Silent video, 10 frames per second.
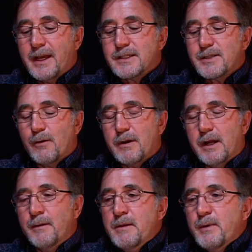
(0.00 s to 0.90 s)
So,
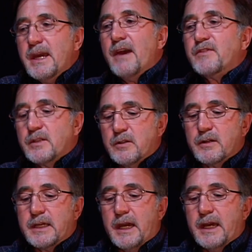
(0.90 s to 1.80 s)
we have to
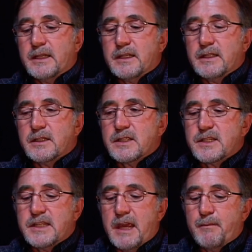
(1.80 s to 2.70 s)
look at the
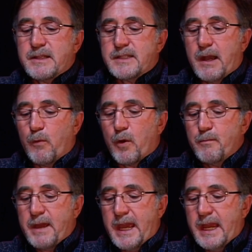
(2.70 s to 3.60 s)
statements that were
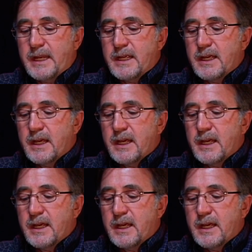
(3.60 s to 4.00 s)
made.